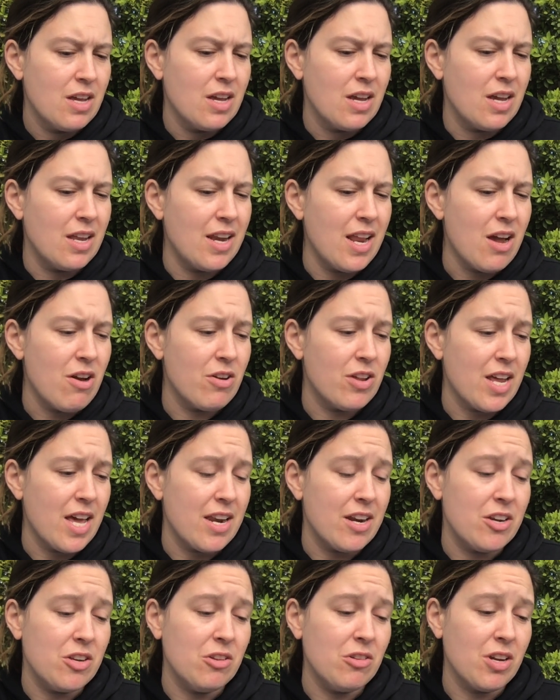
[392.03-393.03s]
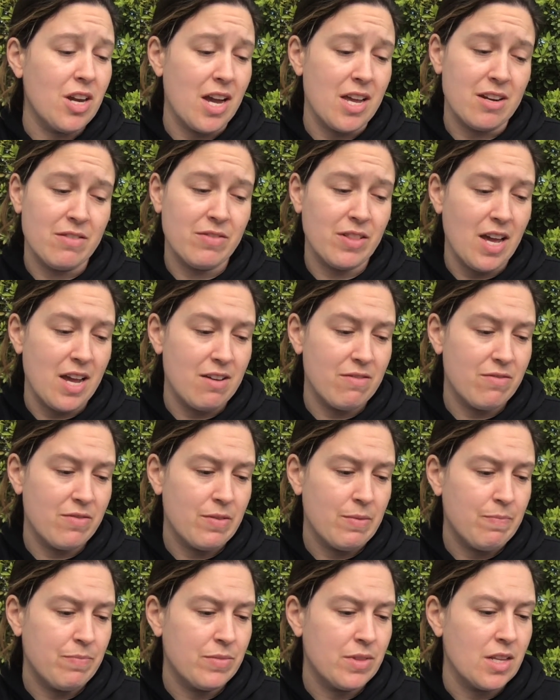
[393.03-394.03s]
and now it had a new kind of life,
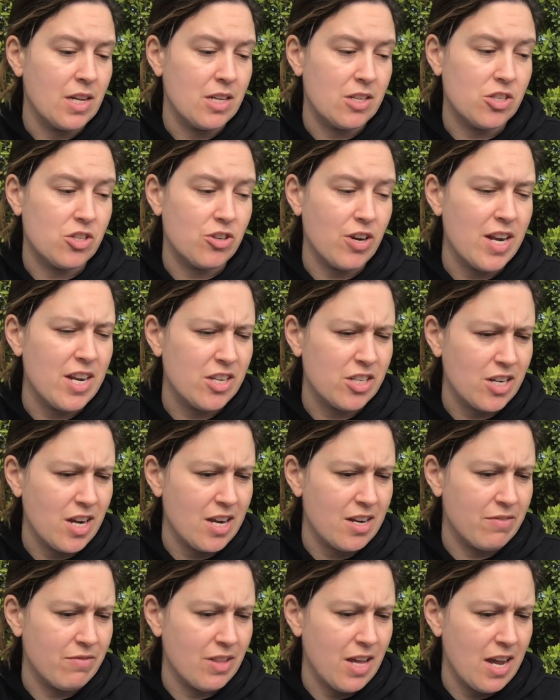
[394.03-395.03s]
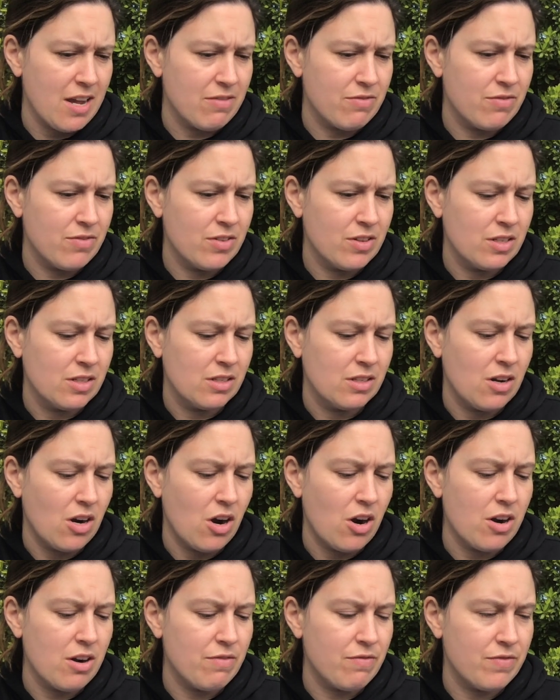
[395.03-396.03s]
a strange kind of life,
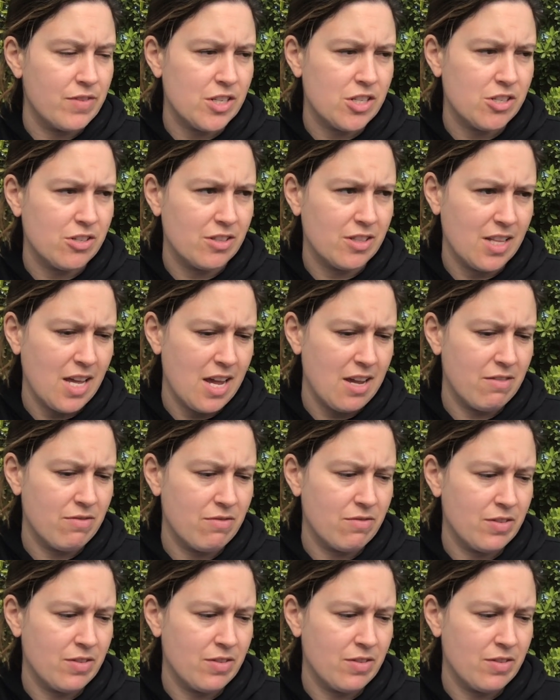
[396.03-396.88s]
artificial life.